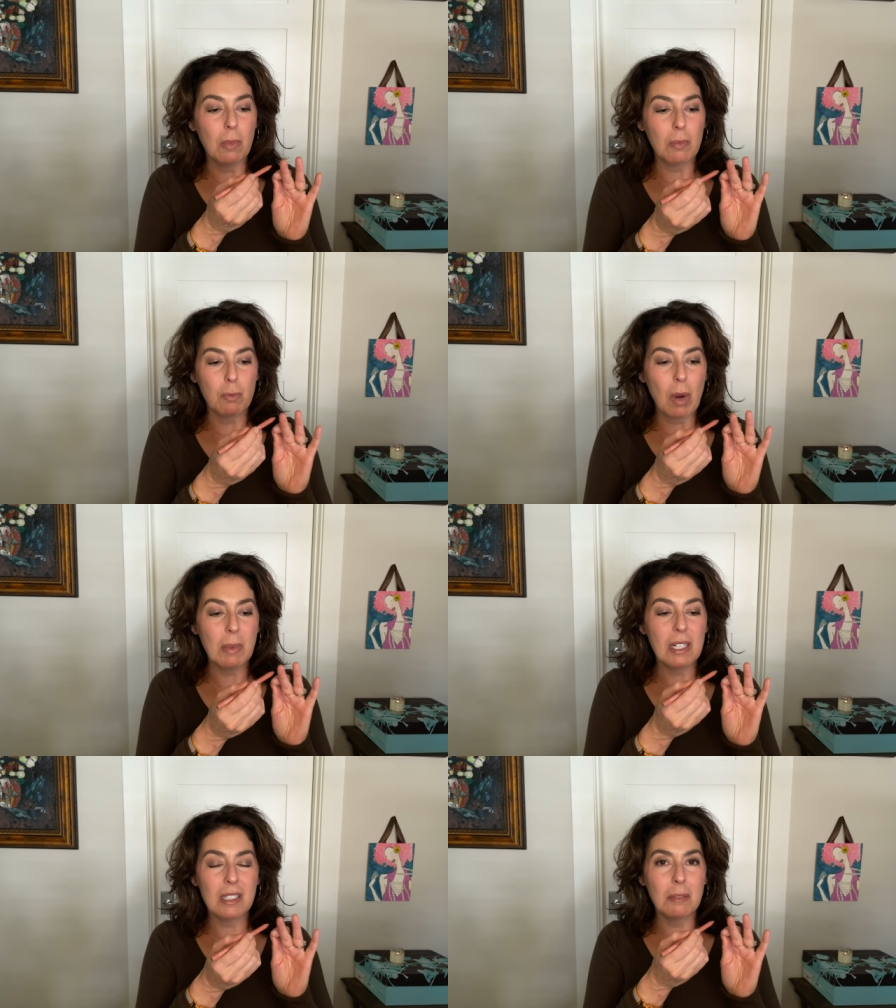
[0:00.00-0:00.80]
rub
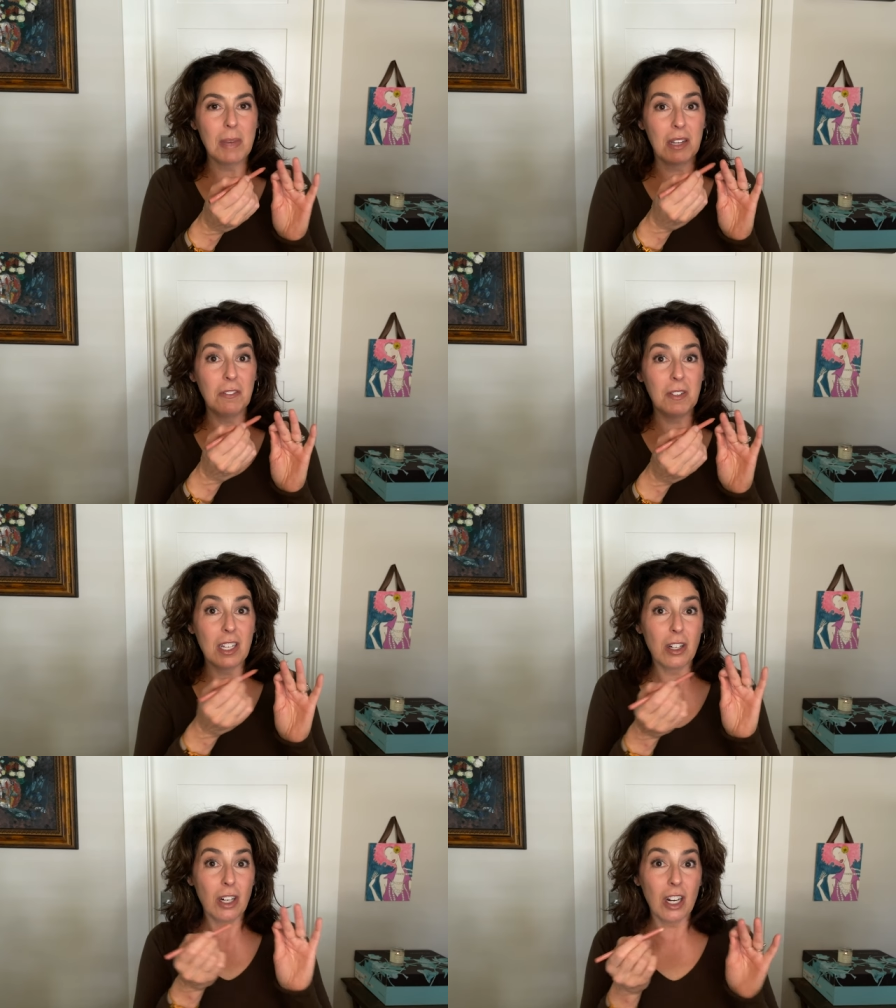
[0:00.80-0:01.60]
it into my
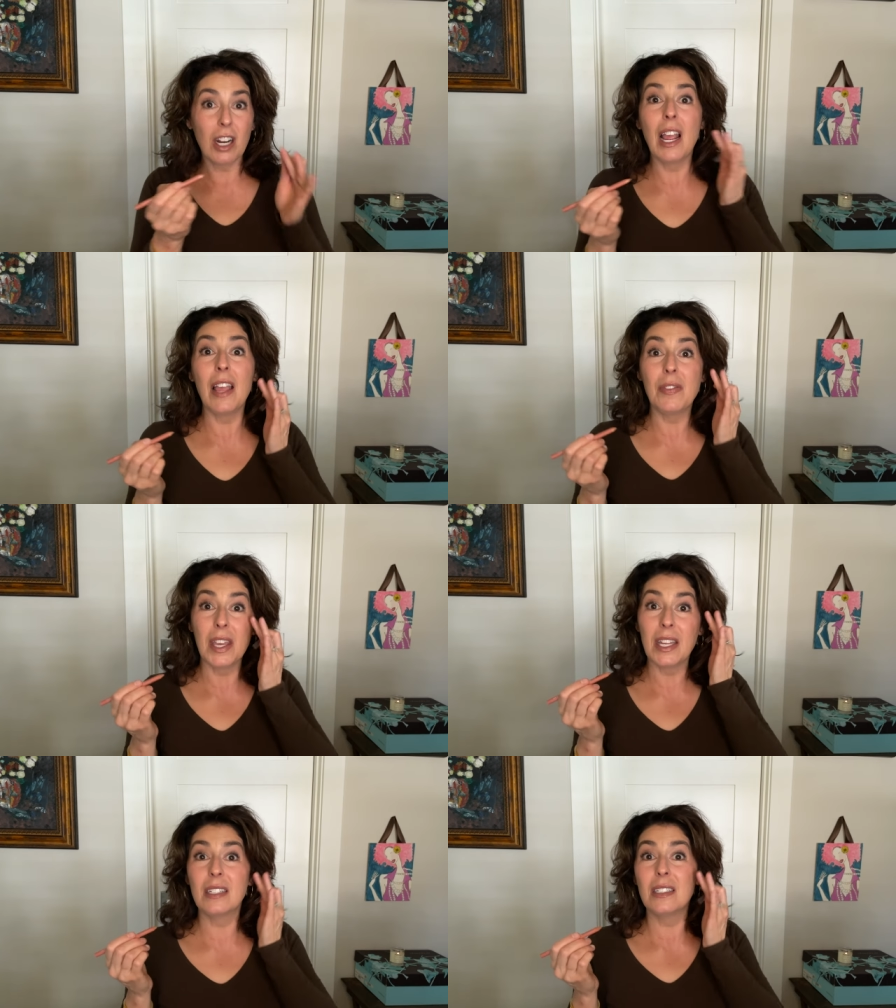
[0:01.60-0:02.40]
finger and
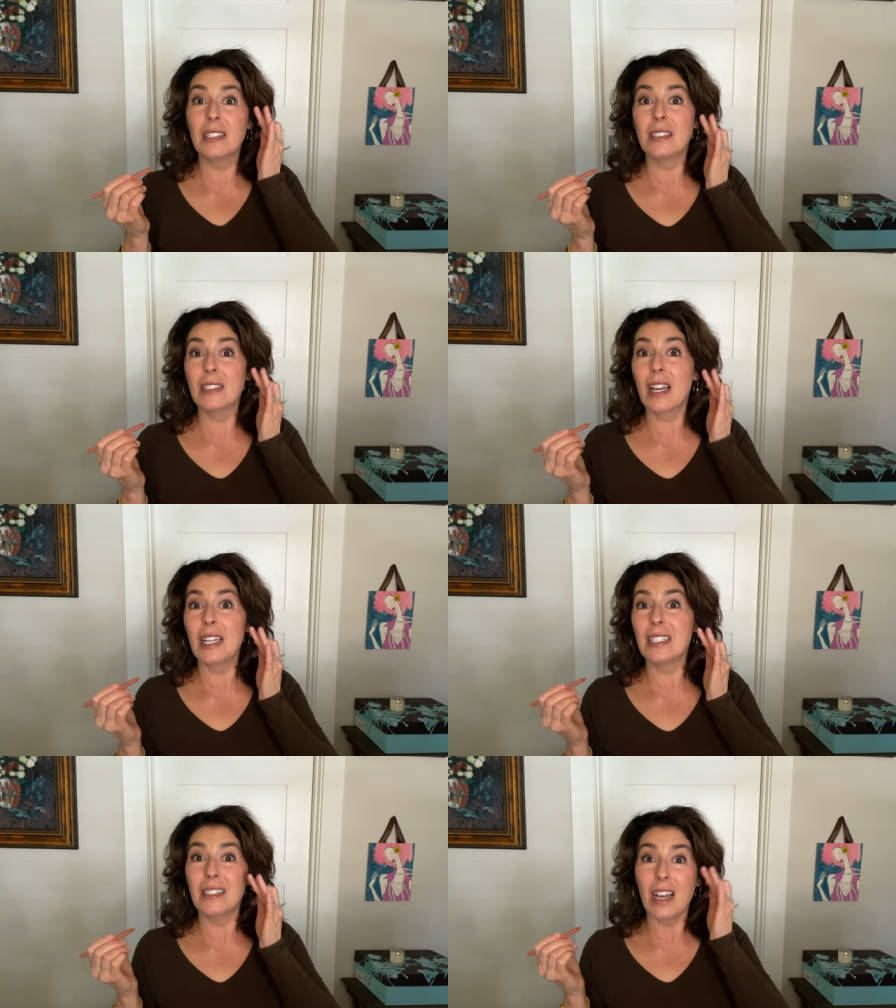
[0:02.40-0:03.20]
then
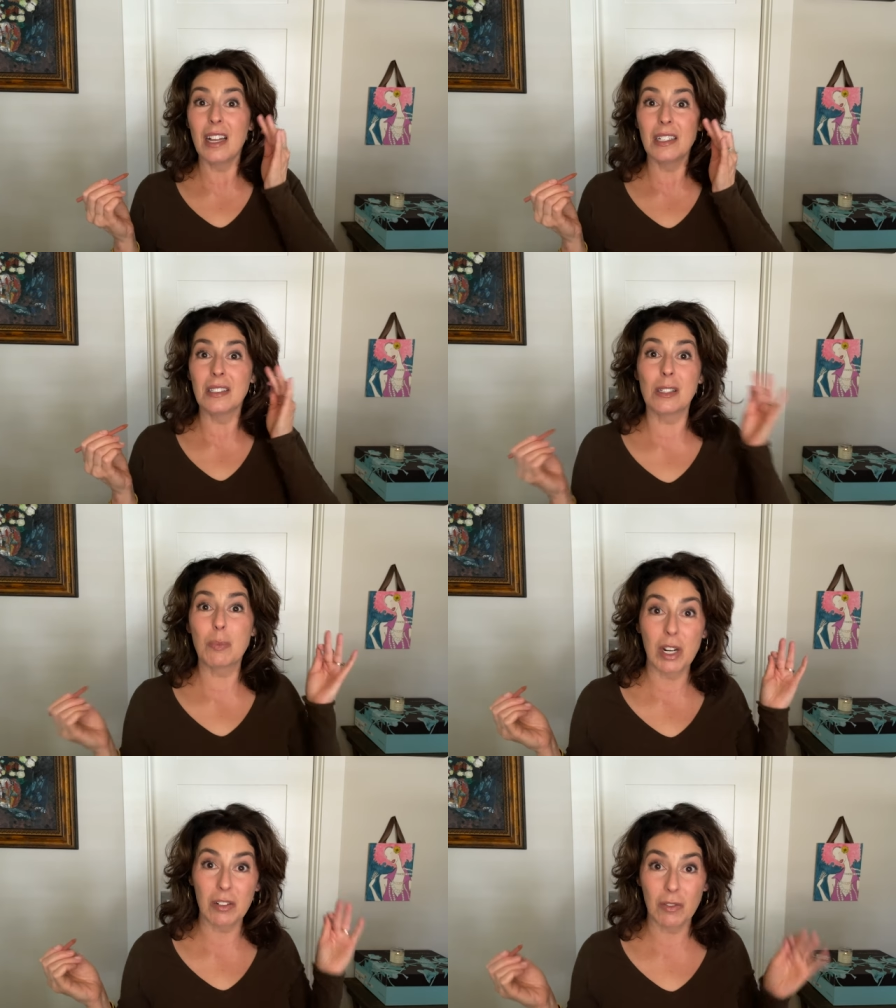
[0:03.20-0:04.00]
kind of dot and
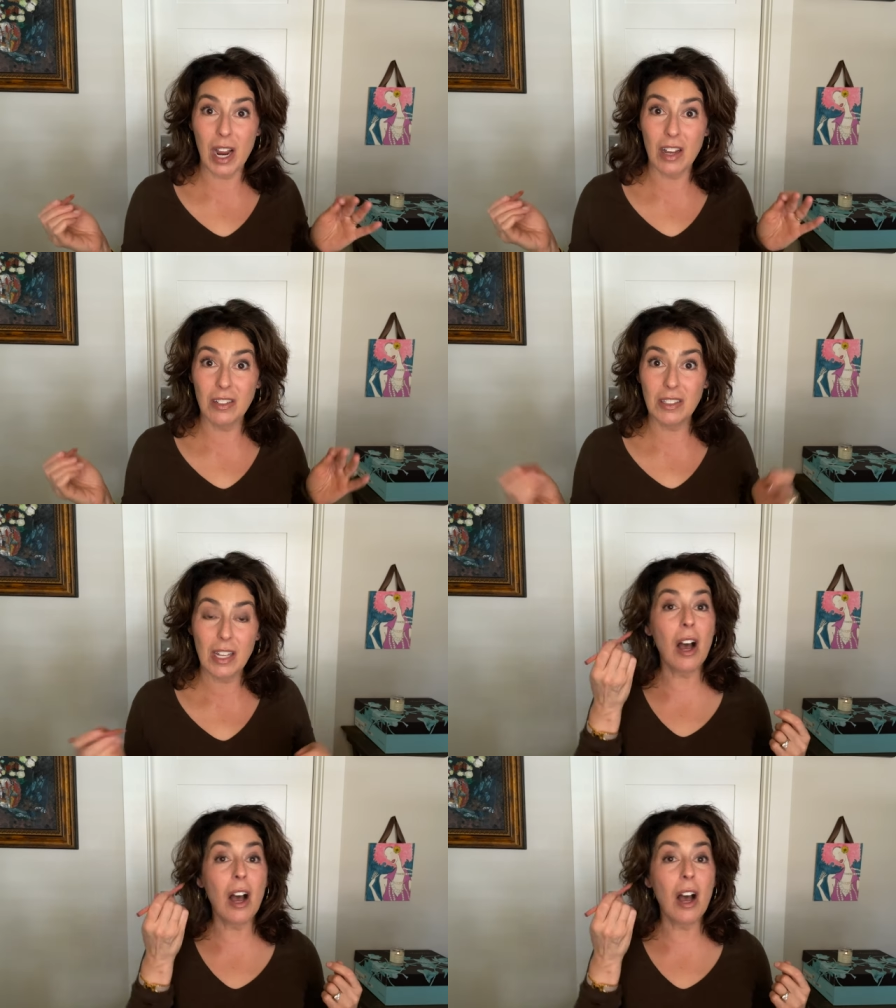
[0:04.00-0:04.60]
spread around.